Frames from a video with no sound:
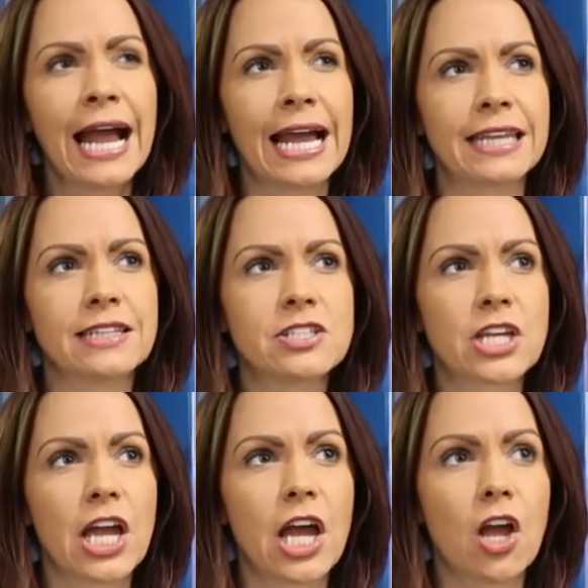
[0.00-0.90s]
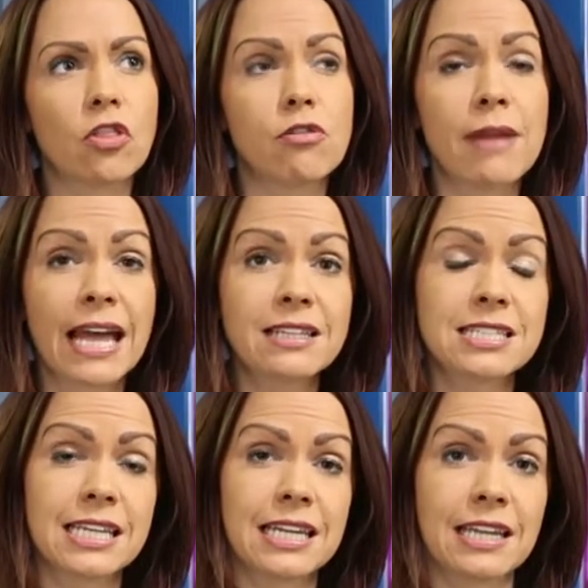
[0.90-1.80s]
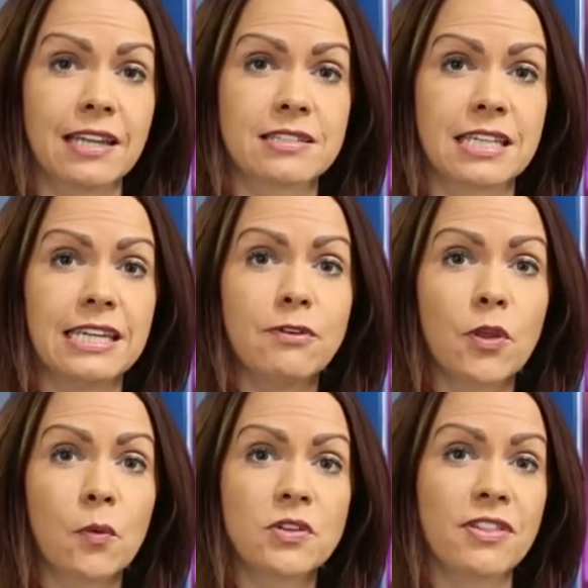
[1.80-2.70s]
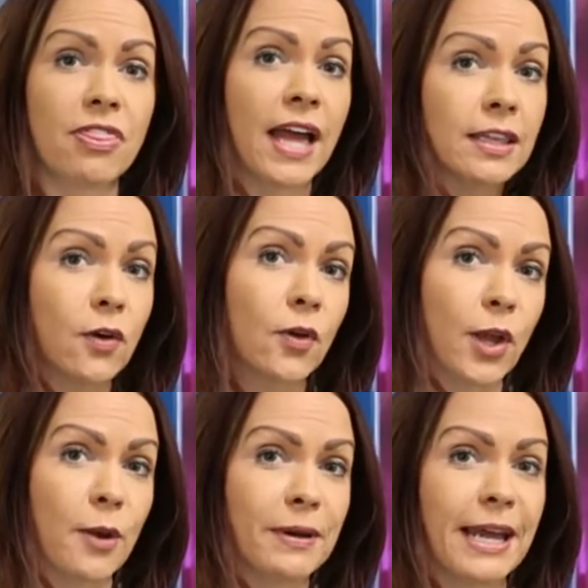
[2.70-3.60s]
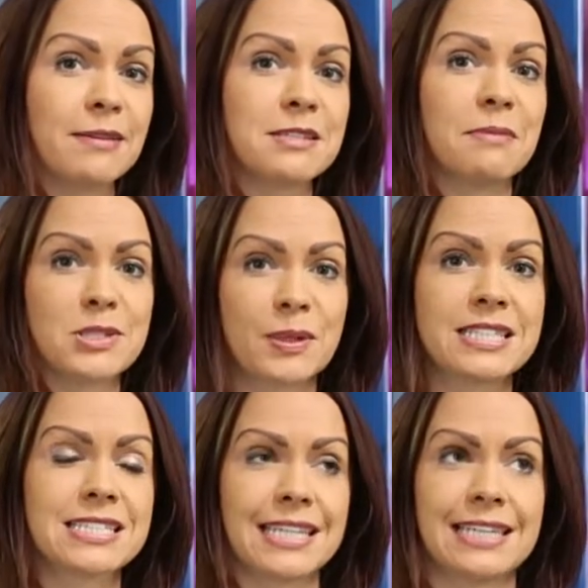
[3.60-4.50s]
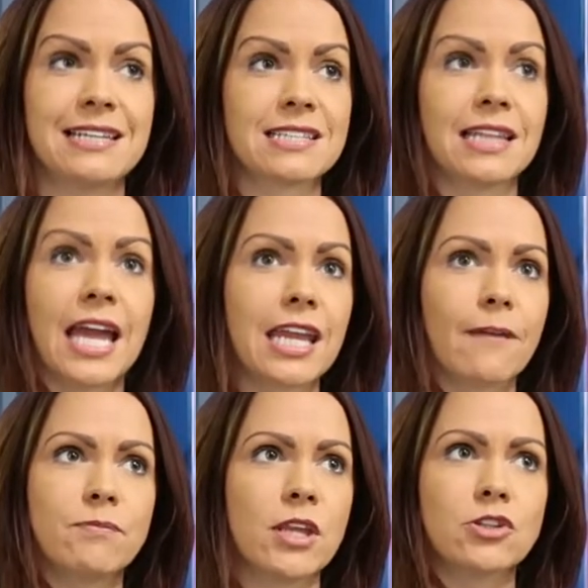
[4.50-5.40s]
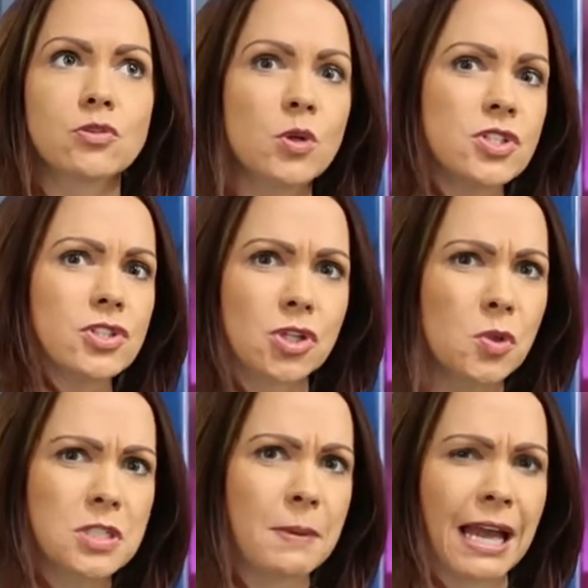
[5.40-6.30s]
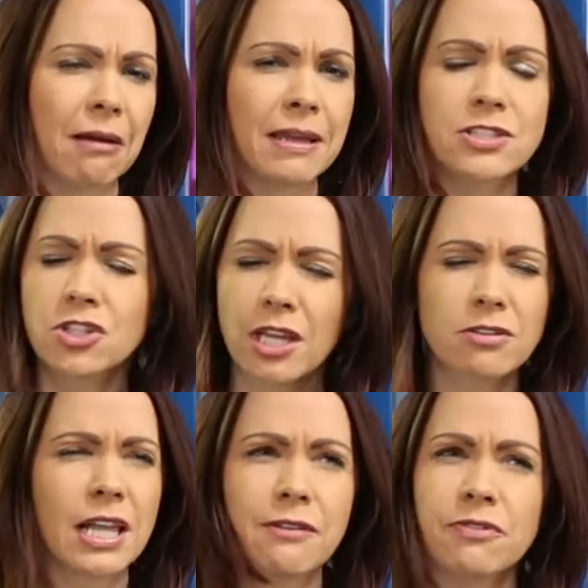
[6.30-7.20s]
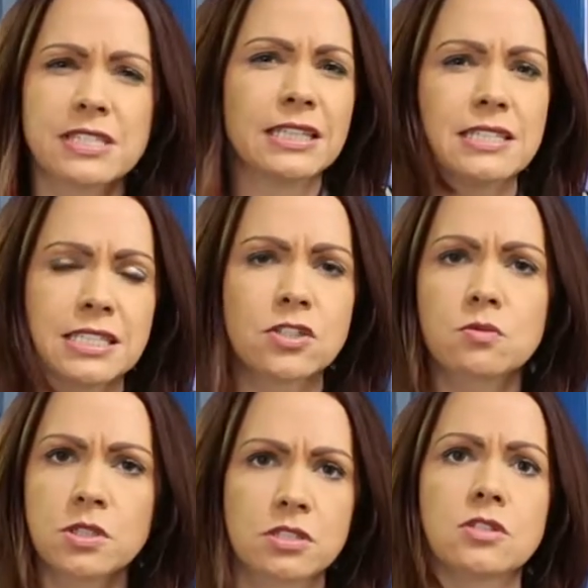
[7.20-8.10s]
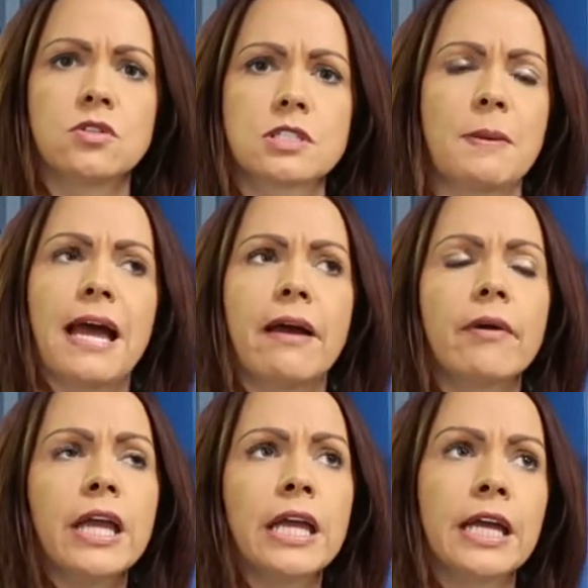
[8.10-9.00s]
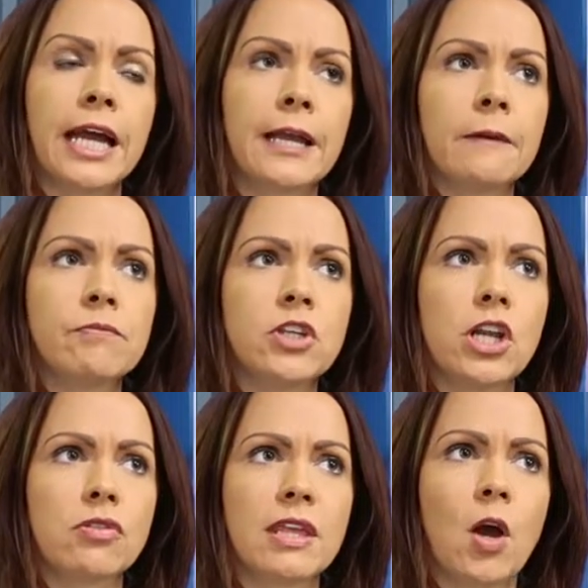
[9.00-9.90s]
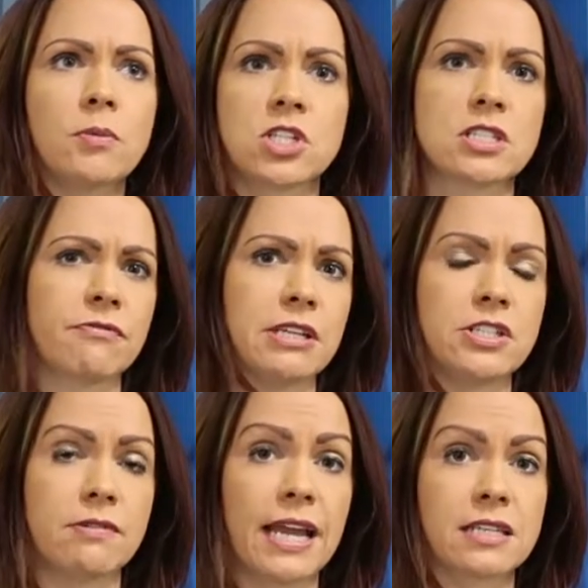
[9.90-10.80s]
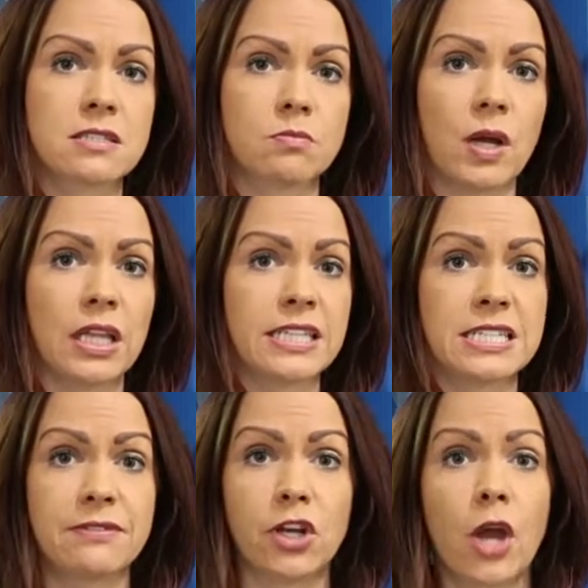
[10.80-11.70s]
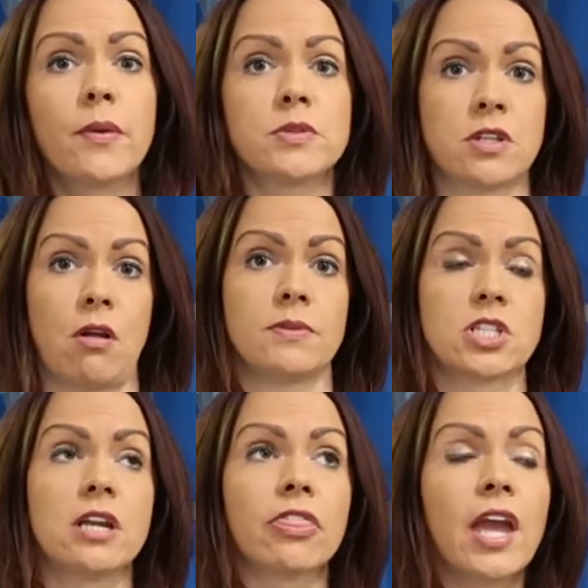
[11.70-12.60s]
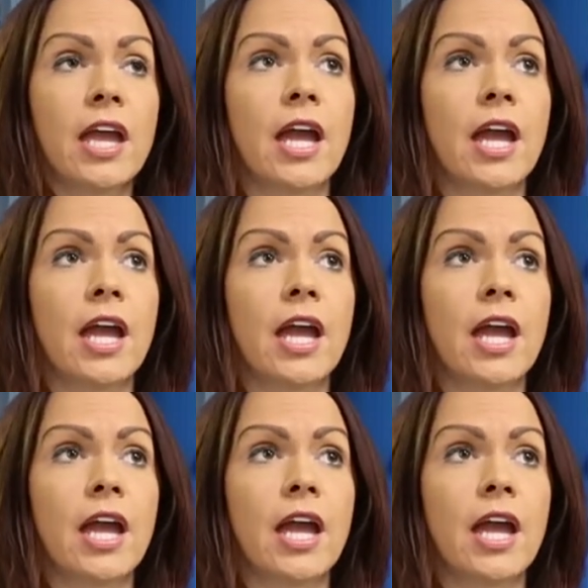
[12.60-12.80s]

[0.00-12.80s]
And the reality is, even though it wasn't that long ago when I was in my 20s, like it just wasn't talked about. It, like fertility just wasn't talked about. Um, you know, the option to freeze your eggs, well, I didn't even know it was an option.